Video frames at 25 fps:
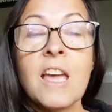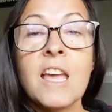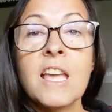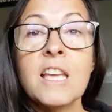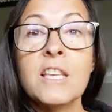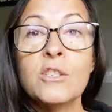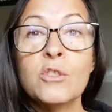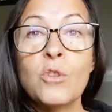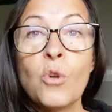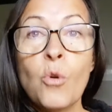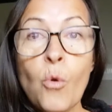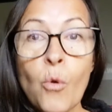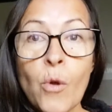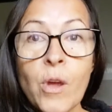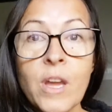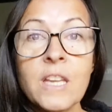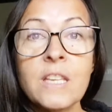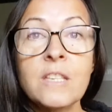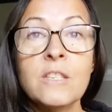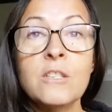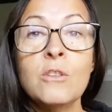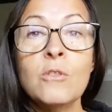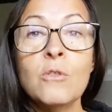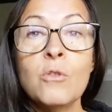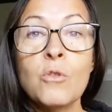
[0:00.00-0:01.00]
is
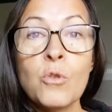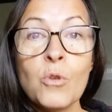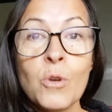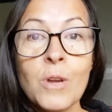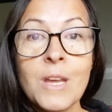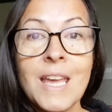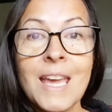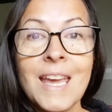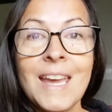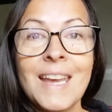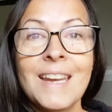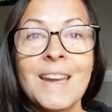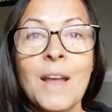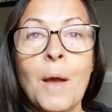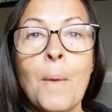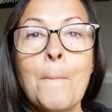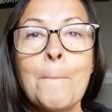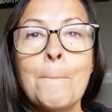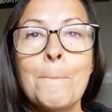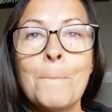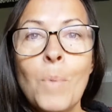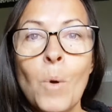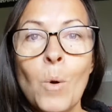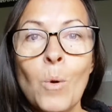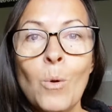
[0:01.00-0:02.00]
going to create
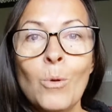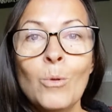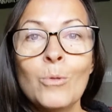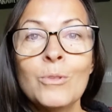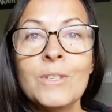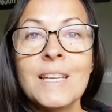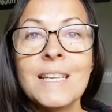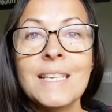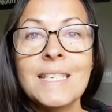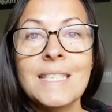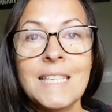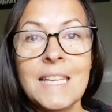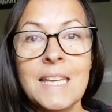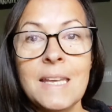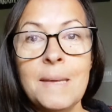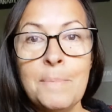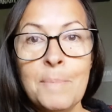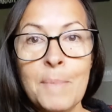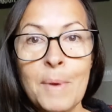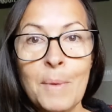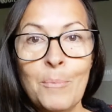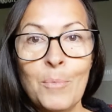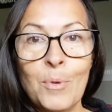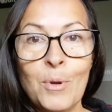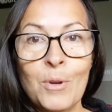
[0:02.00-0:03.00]
bold team
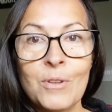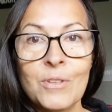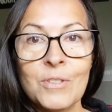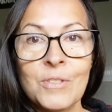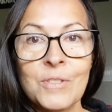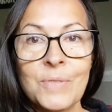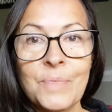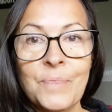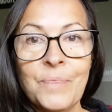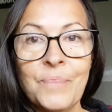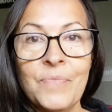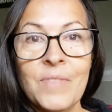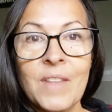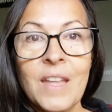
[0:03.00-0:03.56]
members.